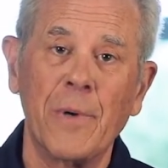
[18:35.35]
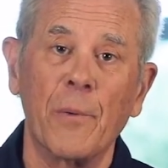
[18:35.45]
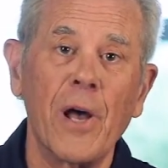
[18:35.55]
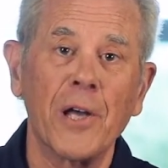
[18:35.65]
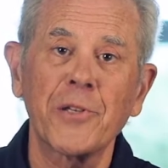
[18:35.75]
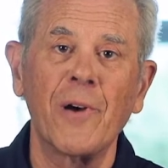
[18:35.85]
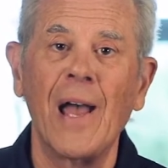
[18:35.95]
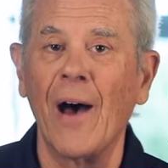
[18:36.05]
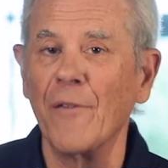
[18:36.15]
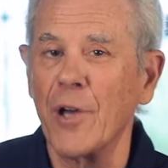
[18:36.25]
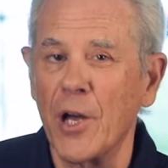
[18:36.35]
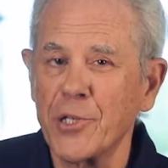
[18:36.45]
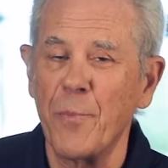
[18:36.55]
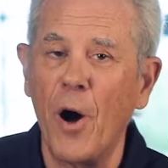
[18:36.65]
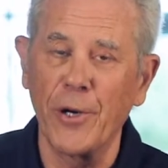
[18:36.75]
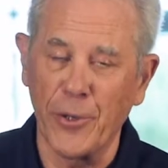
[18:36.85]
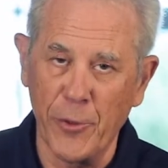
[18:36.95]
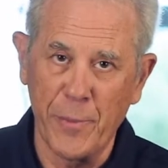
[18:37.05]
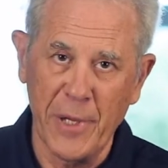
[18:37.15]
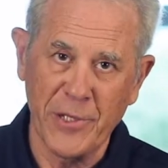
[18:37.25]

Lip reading: But we also have a smaller group